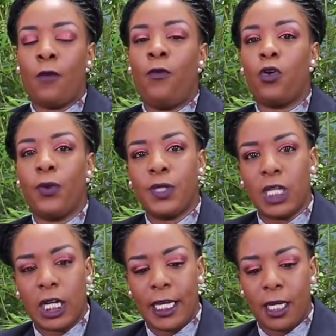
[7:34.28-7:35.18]
for
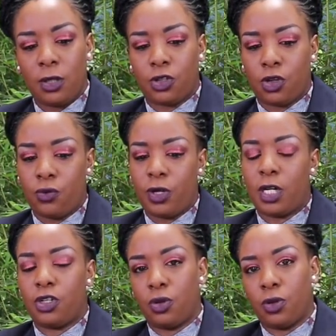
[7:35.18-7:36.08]
critically ill children
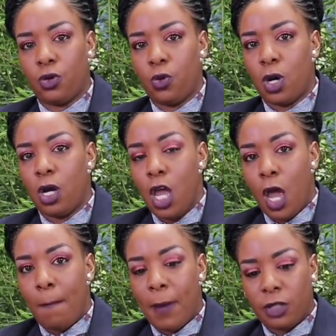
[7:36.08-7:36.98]
and children who were
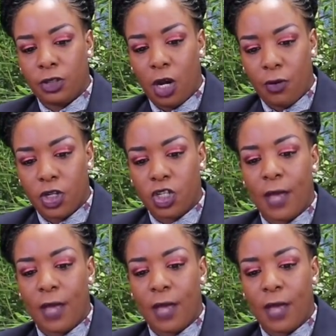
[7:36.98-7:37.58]
malnourished,